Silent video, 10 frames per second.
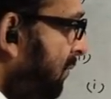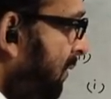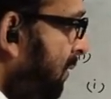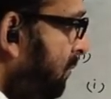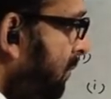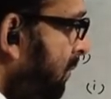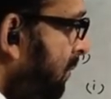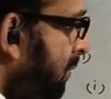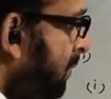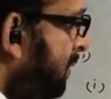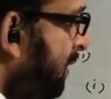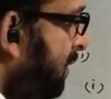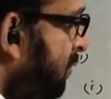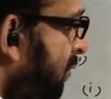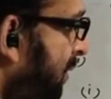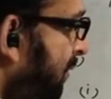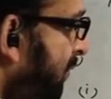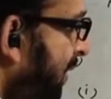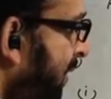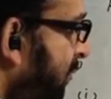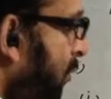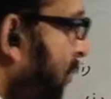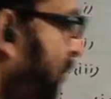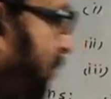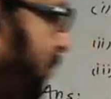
will come 625 ohm.